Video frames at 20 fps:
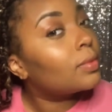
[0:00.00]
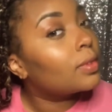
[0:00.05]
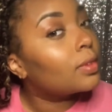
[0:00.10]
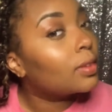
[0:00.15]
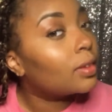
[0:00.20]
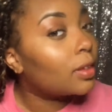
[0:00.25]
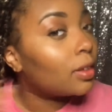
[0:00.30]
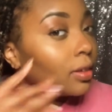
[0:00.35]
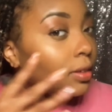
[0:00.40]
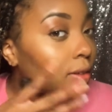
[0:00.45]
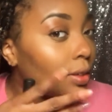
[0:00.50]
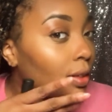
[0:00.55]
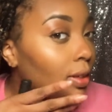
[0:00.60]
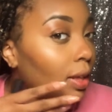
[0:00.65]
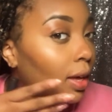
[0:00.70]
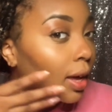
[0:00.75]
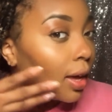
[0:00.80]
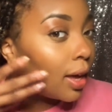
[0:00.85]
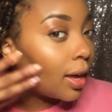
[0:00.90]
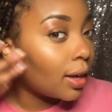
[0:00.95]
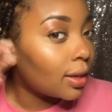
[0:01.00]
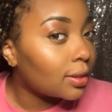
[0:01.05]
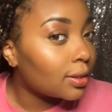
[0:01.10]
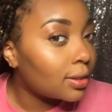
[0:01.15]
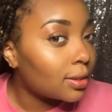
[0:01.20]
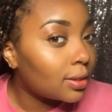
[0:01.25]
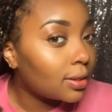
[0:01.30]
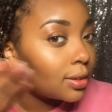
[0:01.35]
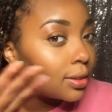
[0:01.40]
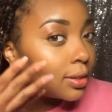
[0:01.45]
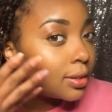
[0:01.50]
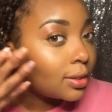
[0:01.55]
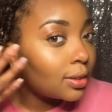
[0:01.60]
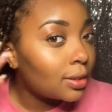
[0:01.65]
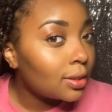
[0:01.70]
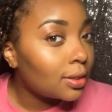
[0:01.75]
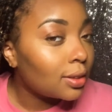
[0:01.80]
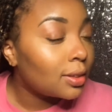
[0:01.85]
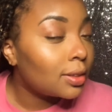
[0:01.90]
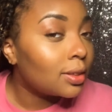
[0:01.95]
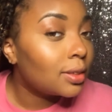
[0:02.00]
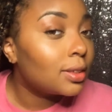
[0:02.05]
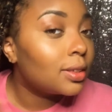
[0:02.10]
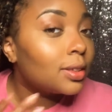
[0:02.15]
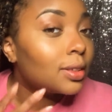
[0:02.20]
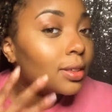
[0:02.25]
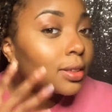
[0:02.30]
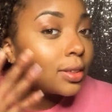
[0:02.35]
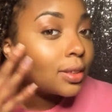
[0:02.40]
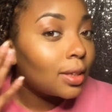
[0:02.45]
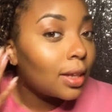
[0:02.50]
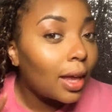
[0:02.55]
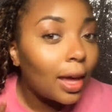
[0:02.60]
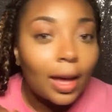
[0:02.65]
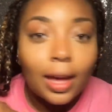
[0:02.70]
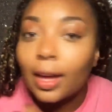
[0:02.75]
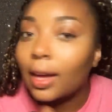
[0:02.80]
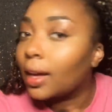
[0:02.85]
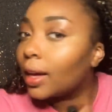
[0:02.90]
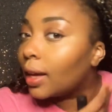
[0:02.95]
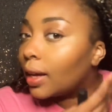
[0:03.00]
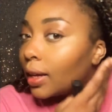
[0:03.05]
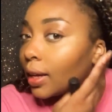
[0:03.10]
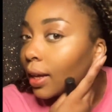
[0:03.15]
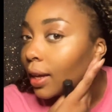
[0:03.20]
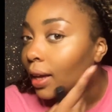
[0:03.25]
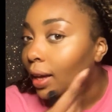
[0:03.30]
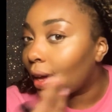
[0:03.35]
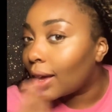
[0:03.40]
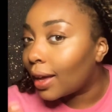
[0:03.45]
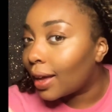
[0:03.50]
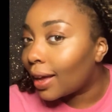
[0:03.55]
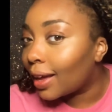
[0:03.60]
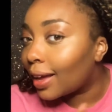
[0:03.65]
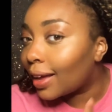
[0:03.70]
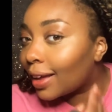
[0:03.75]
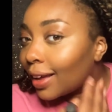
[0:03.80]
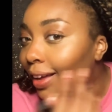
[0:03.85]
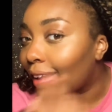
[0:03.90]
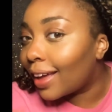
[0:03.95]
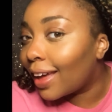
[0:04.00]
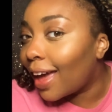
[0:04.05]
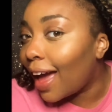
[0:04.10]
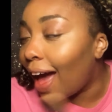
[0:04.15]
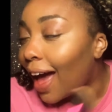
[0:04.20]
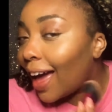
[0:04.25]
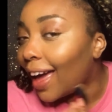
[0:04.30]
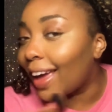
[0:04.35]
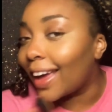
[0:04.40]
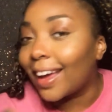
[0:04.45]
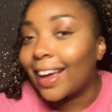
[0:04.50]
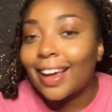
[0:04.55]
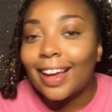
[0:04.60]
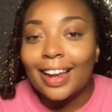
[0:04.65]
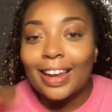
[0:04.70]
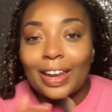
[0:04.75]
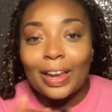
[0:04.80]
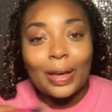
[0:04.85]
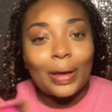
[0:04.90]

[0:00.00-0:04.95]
Do you see that? Like, hi, hello.